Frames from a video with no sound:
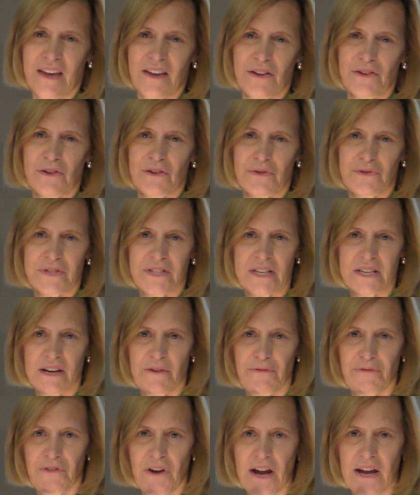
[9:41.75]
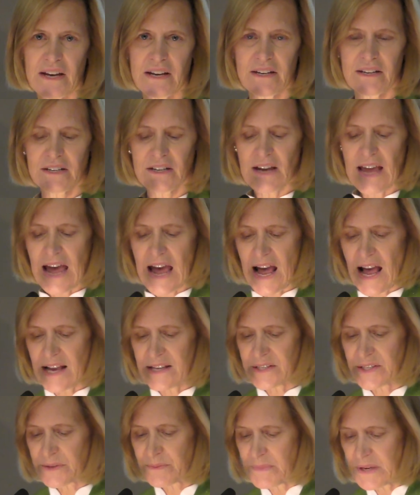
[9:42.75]
You see, a friend
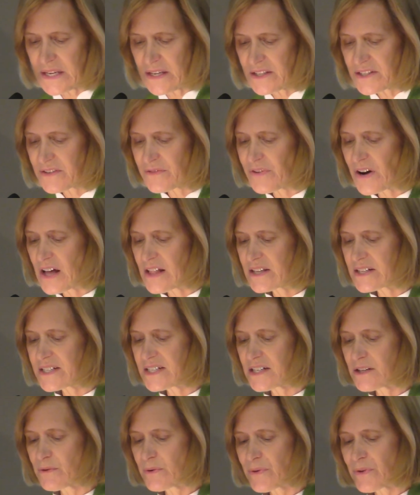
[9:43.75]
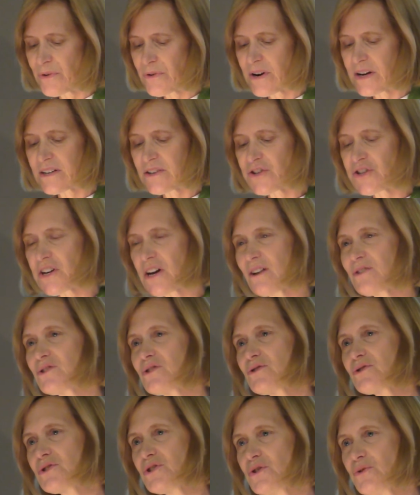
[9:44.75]
asks me to volunteer with her at a
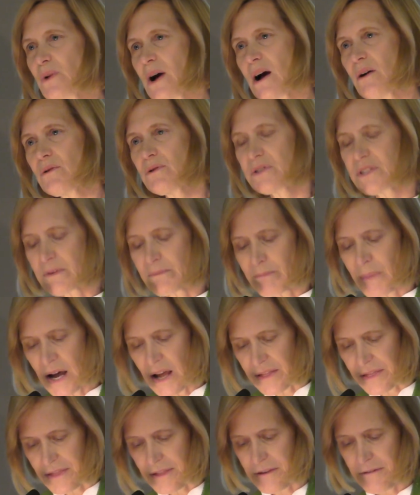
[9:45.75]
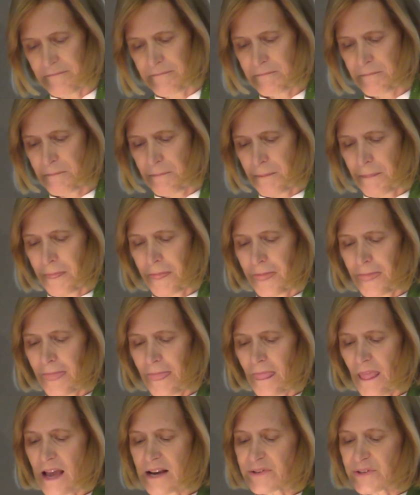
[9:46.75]
shelter 2 hours a month.
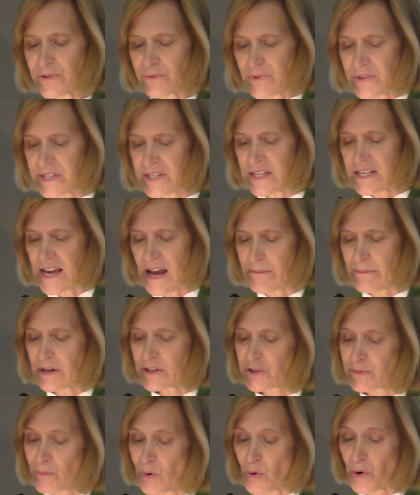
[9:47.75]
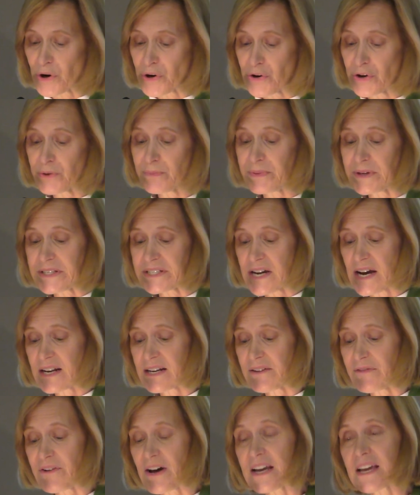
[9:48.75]
I soon see how much more could be
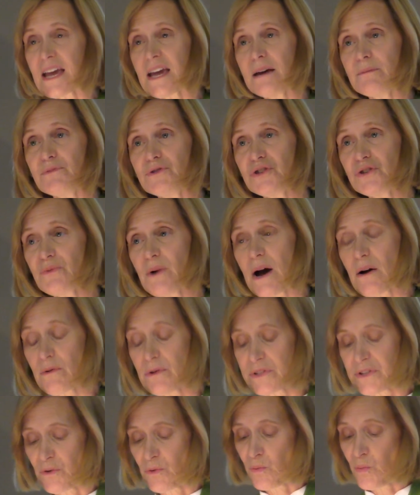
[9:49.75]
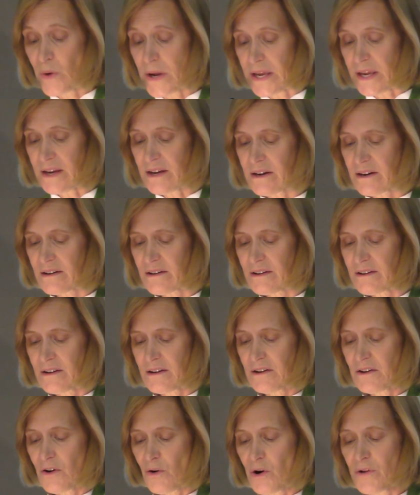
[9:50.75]
done if I came 2 hours a week,
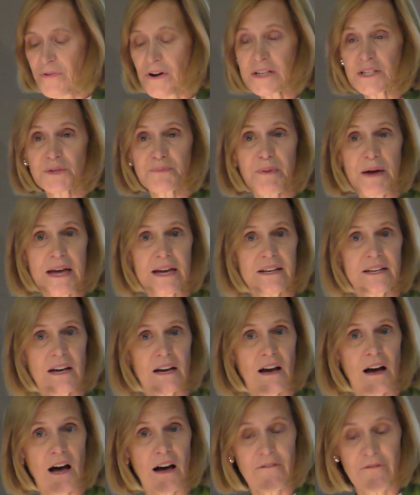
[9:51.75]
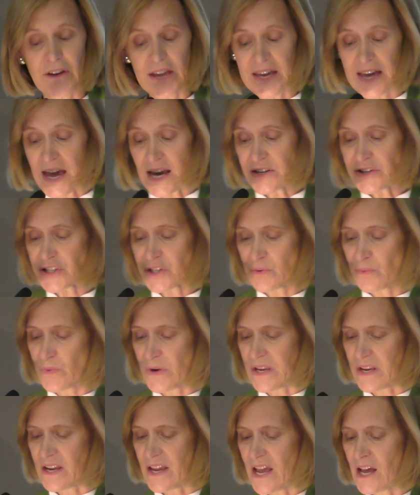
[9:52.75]
or if I spend a vacation
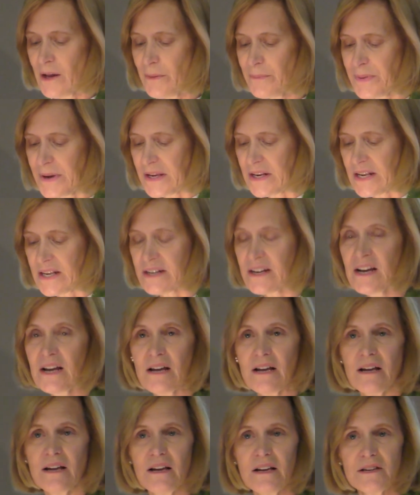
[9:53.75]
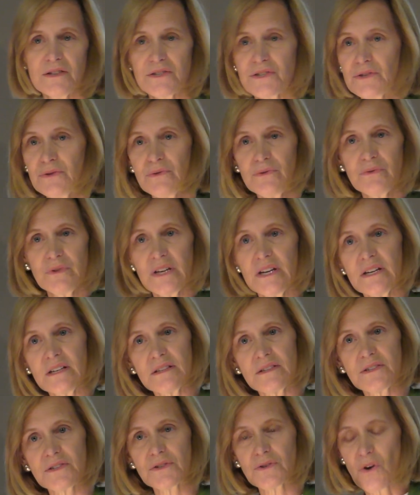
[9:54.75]
week helping, and soon
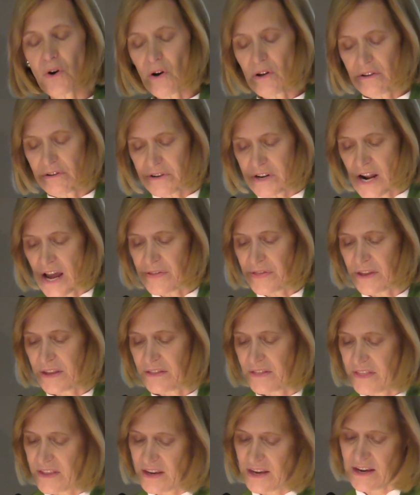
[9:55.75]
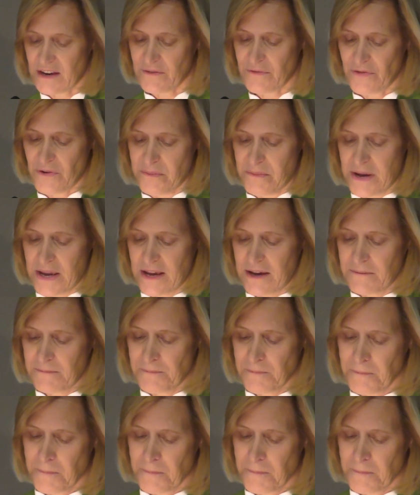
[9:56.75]
it's all or nothing thinking for me.